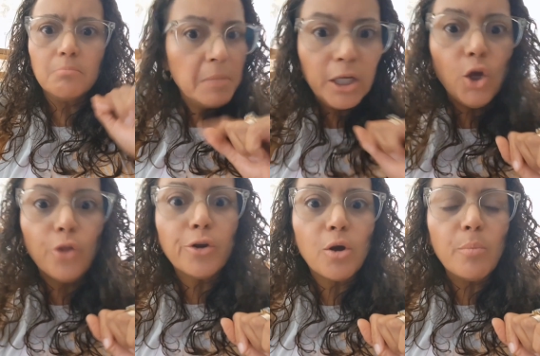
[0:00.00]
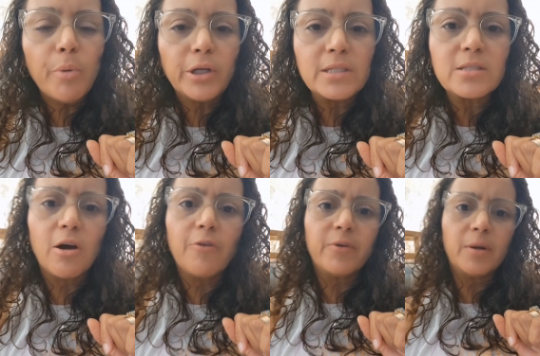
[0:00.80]
many other components
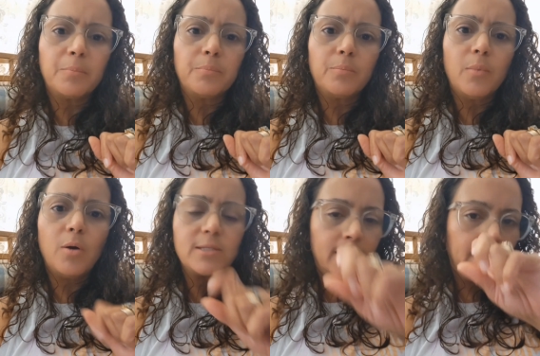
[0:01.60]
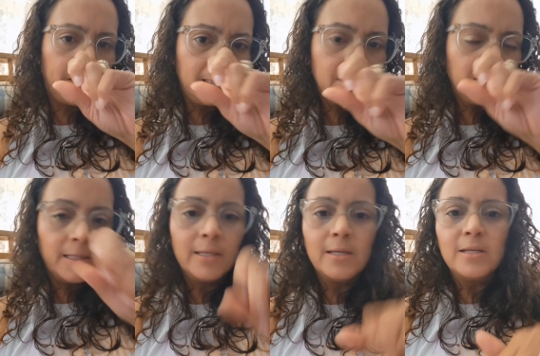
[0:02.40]
of a sentence.